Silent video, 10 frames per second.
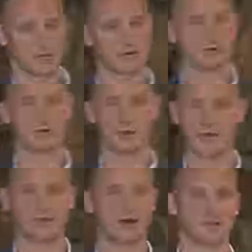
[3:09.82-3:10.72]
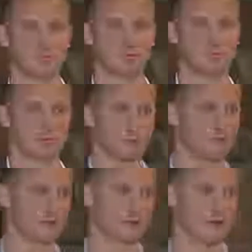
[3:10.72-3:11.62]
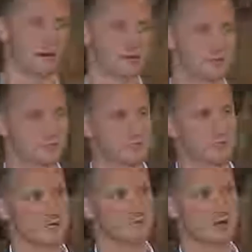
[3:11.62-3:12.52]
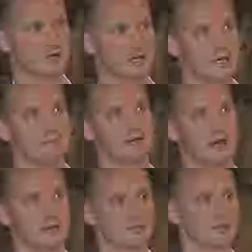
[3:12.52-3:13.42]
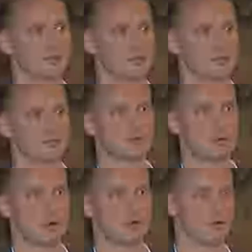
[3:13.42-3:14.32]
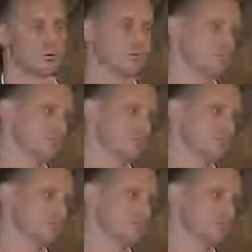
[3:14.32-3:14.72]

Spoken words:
108,000 people in Whitfield County. So just think about the impact if tomorrow